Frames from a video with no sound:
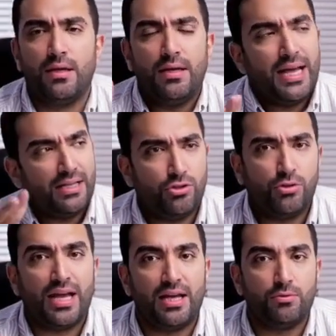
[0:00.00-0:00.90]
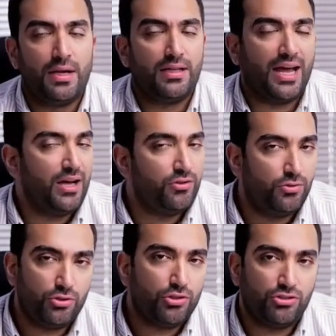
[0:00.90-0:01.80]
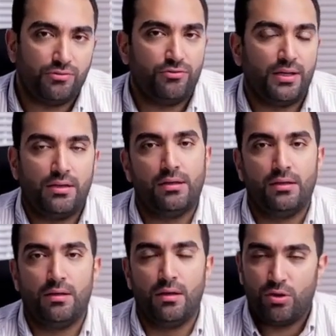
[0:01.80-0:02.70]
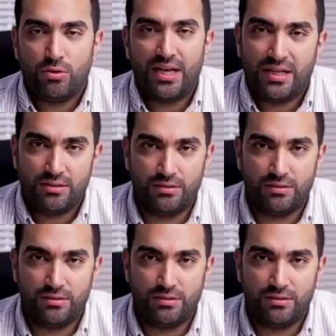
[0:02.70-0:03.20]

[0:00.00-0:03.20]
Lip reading: Guys, you can't rent a house with just a friend, okay?